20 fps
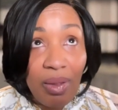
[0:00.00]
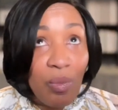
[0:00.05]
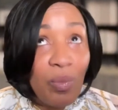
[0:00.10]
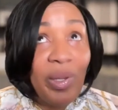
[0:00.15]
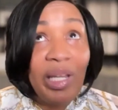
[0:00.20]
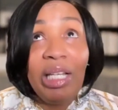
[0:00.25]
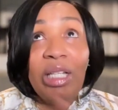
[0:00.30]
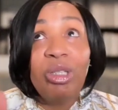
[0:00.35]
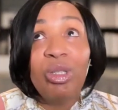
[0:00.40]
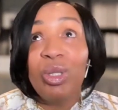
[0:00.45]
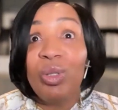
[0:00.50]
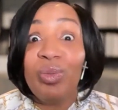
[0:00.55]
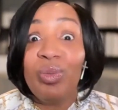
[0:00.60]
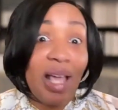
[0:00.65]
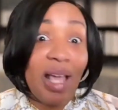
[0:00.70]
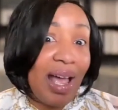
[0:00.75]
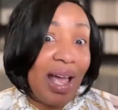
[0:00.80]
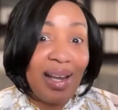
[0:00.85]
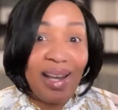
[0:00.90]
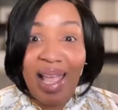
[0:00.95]
We do
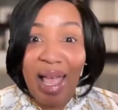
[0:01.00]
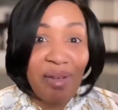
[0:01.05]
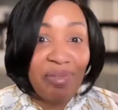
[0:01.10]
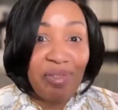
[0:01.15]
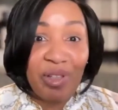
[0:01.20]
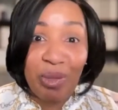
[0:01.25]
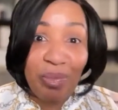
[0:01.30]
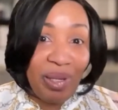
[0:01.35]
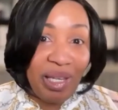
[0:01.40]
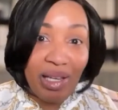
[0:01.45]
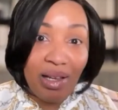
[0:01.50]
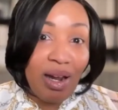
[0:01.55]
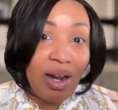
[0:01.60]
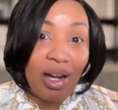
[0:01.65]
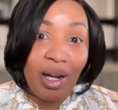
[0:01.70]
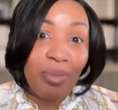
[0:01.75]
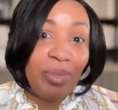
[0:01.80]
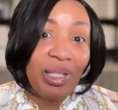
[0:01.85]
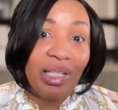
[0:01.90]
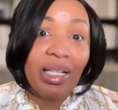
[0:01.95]
not have to be
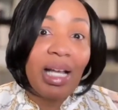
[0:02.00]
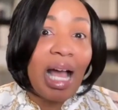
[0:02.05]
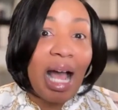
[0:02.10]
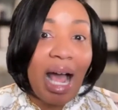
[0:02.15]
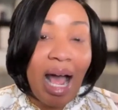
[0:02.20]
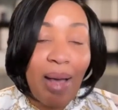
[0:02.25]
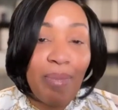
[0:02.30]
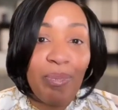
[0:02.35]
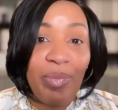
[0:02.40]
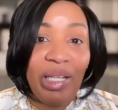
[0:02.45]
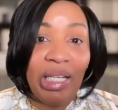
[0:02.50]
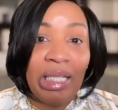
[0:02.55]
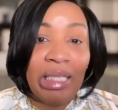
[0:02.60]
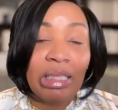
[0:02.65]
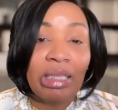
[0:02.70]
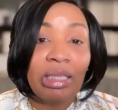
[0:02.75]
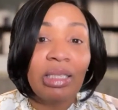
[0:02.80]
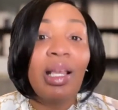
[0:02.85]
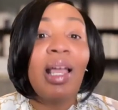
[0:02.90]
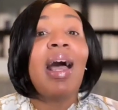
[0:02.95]
carbon
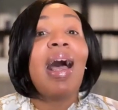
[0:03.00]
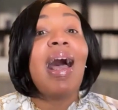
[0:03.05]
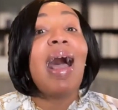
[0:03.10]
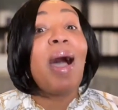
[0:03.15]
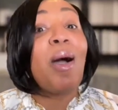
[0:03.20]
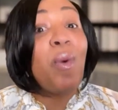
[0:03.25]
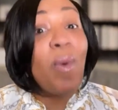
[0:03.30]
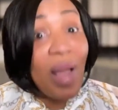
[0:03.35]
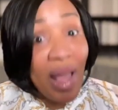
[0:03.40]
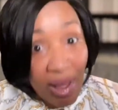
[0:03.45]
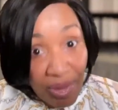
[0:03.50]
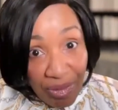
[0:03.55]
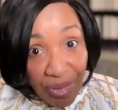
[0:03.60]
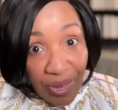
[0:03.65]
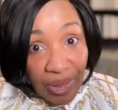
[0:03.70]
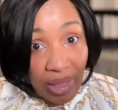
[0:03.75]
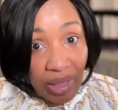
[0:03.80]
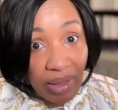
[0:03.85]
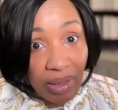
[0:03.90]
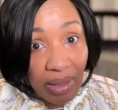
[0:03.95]
copies.
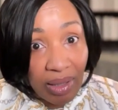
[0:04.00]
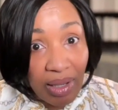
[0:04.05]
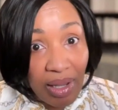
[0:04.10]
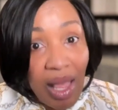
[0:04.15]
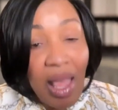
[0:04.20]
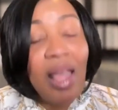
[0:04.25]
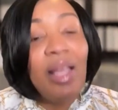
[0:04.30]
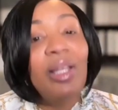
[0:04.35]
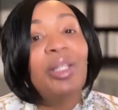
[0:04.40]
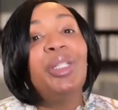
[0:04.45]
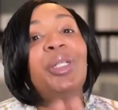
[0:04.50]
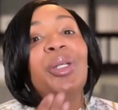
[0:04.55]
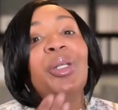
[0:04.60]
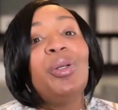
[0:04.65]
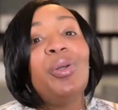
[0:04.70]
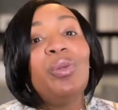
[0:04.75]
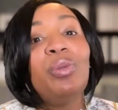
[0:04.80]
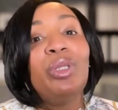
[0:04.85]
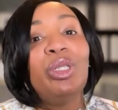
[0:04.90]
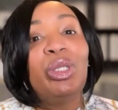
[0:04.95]
However,
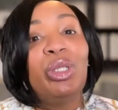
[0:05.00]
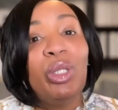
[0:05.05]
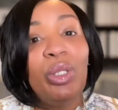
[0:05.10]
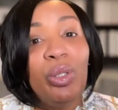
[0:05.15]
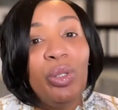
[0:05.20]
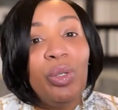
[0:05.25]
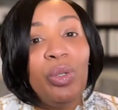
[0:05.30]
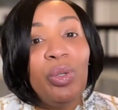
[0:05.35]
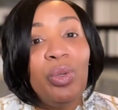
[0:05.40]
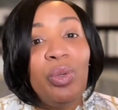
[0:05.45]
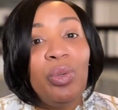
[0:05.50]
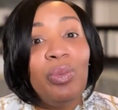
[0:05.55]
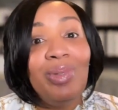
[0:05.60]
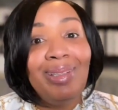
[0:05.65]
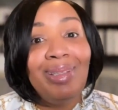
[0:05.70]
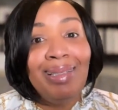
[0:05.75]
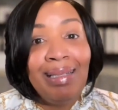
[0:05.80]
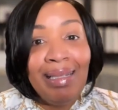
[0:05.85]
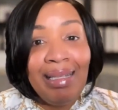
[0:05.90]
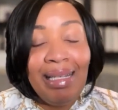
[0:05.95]
you do
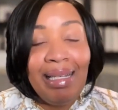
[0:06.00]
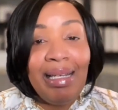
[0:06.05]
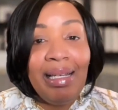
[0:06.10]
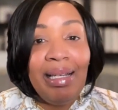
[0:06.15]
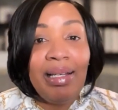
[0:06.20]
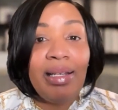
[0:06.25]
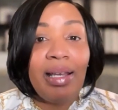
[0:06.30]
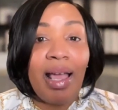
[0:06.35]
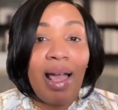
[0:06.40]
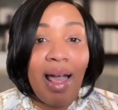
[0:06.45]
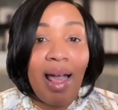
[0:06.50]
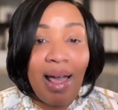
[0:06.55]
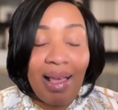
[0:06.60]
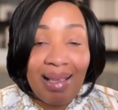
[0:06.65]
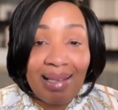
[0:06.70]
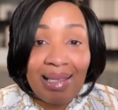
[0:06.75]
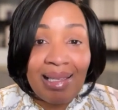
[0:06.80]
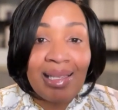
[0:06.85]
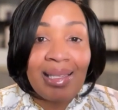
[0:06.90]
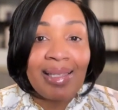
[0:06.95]
need a
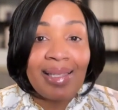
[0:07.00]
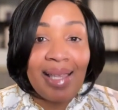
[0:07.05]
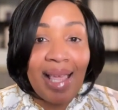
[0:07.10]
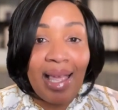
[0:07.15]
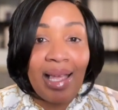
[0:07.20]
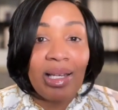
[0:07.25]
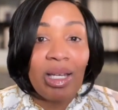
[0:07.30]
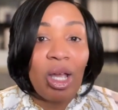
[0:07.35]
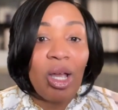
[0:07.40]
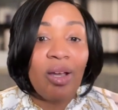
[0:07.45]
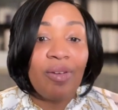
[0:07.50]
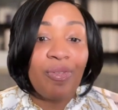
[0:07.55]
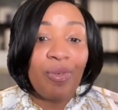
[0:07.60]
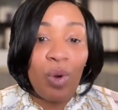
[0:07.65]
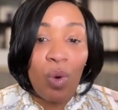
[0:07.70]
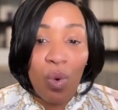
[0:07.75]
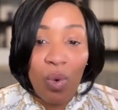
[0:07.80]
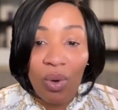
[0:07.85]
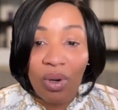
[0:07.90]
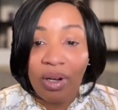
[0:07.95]
set of
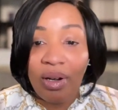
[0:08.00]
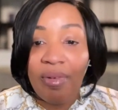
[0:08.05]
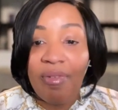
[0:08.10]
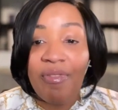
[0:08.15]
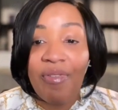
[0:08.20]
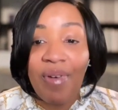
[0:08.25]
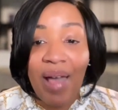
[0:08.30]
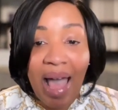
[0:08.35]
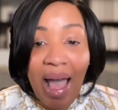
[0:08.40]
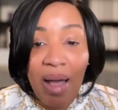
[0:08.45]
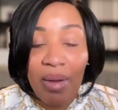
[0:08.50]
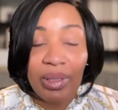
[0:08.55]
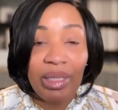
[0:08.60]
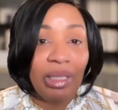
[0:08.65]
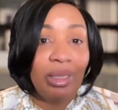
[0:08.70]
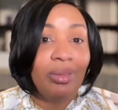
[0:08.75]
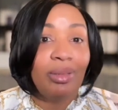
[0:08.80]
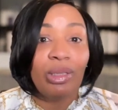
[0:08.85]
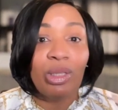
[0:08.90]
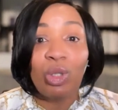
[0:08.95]
core
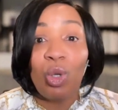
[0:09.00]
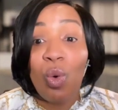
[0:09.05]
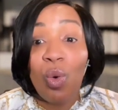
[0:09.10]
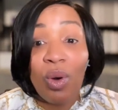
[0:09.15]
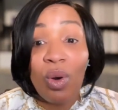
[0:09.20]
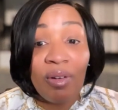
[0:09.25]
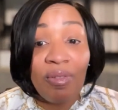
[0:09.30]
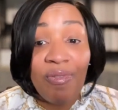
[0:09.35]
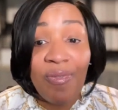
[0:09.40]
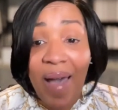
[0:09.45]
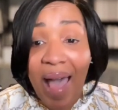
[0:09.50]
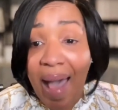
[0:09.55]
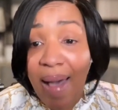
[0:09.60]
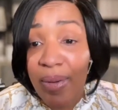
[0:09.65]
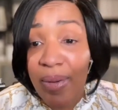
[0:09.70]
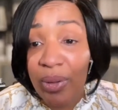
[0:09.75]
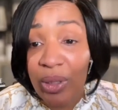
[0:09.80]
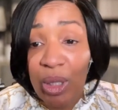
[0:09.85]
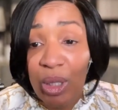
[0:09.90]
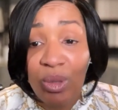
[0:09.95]
values. Core
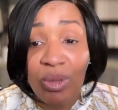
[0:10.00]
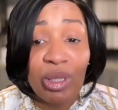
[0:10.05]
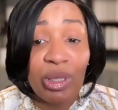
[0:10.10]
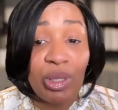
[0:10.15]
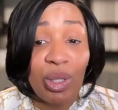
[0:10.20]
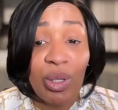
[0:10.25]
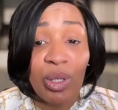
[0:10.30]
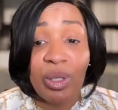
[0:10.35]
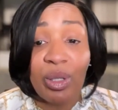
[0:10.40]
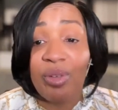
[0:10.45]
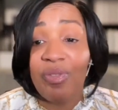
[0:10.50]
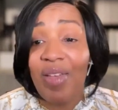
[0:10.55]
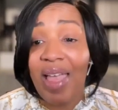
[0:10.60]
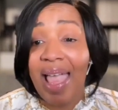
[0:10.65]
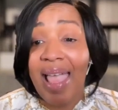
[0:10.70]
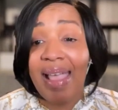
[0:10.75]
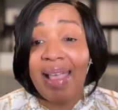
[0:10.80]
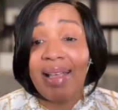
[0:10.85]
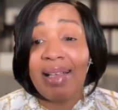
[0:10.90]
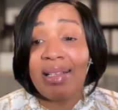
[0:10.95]
values serve
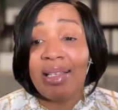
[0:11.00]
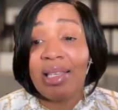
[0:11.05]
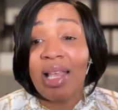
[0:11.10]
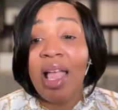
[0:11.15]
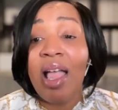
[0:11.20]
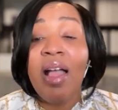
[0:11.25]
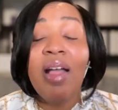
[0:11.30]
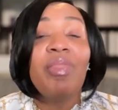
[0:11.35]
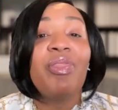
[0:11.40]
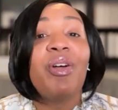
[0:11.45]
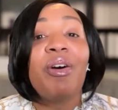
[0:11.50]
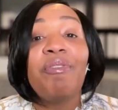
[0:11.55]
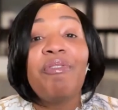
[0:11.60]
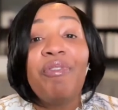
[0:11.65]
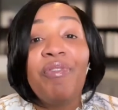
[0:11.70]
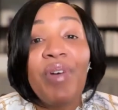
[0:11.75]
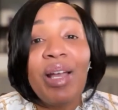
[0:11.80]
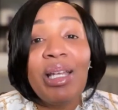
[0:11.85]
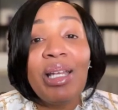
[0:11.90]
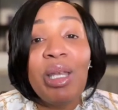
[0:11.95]
as the
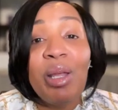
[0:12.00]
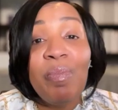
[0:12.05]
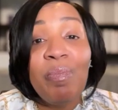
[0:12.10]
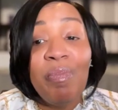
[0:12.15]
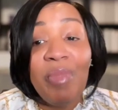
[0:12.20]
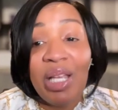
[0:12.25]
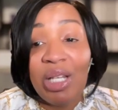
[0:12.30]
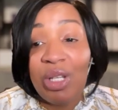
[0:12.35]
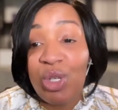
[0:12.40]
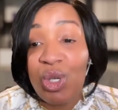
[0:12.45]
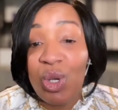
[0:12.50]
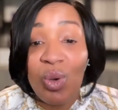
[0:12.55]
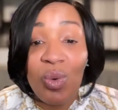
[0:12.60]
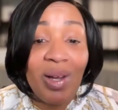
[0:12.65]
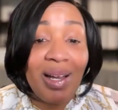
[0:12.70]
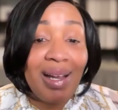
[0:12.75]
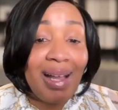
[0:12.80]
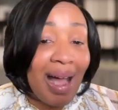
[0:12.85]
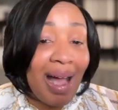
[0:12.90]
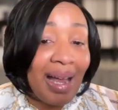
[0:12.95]
fundamental
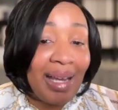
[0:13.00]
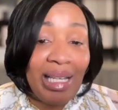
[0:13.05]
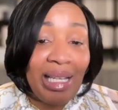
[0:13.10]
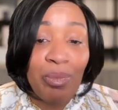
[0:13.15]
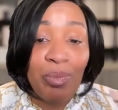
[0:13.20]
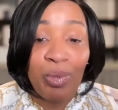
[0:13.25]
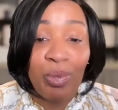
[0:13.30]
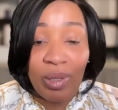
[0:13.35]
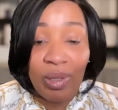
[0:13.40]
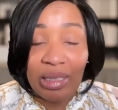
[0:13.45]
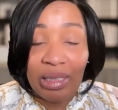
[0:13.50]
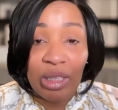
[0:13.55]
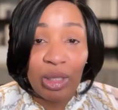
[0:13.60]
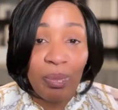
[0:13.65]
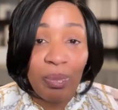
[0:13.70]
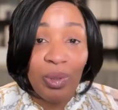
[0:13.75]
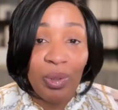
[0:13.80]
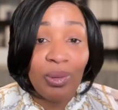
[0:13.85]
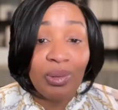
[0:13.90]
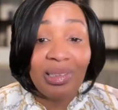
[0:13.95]
guiding
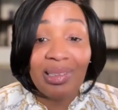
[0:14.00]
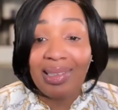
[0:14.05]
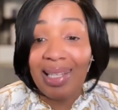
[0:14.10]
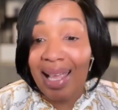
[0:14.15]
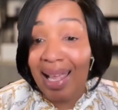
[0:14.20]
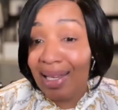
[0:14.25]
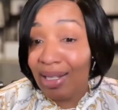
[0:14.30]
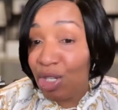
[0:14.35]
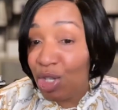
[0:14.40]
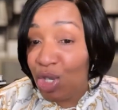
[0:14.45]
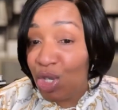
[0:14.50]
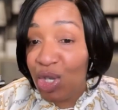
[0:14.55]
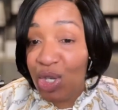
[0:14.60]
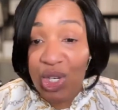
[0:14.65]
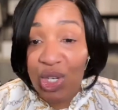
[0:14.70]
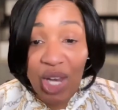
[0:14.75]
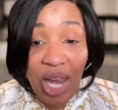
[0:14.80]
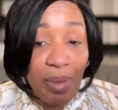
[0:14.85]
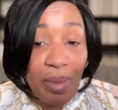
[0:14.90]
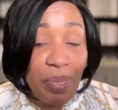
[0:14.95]
principles that
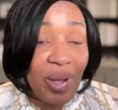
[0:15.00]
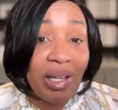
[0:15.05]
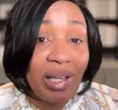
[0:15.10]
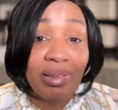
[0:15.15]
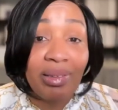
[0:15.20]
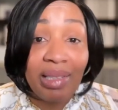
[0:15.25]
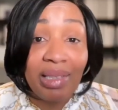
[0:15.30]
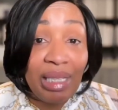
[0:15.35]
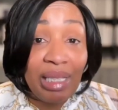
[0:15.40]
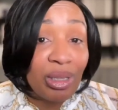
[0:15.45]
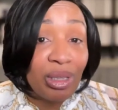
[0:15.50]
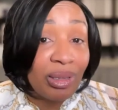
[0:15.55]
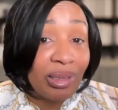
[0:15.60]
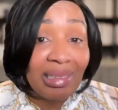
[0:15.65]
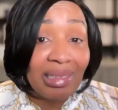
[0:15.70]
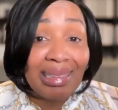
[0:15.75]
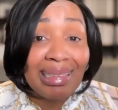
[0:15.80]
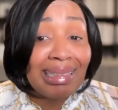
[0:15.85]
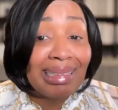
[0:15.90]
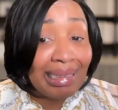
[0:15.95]
shape a leader's
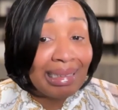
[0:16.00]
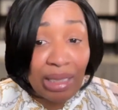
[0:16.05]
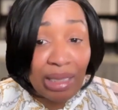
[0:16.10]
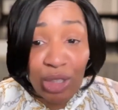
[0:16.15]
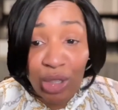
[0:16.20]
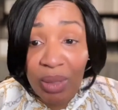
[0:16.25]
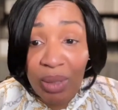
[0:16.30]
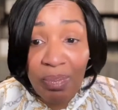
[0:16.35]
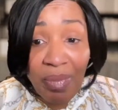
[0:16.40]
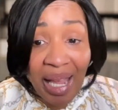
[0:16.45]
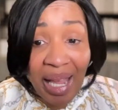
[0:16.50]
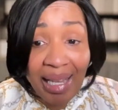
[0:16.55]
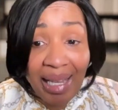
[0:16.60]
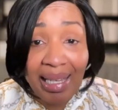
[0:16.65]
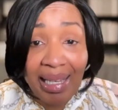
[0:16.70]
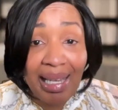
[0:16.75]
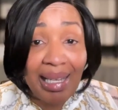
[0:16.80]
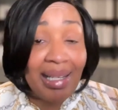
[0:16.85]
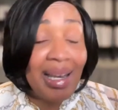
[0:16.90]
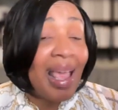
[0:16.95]

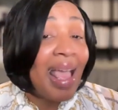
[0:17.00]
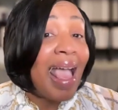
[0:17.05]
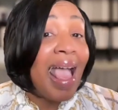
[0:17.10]
decision-making